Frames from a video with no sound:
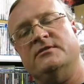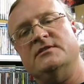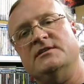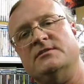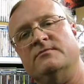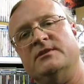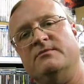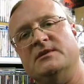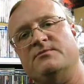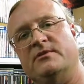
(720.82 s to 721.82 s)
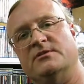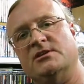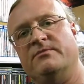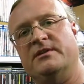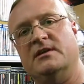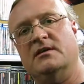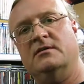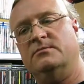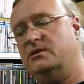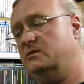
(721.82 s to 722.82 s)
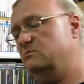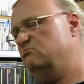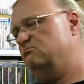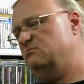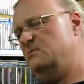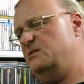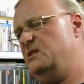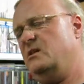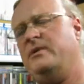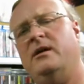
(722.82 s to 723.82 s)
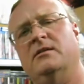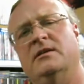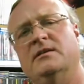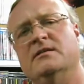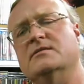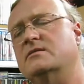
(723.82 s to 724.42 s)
edition with the misprint, Jump in the Air? I'm like, yeah, apparently it is.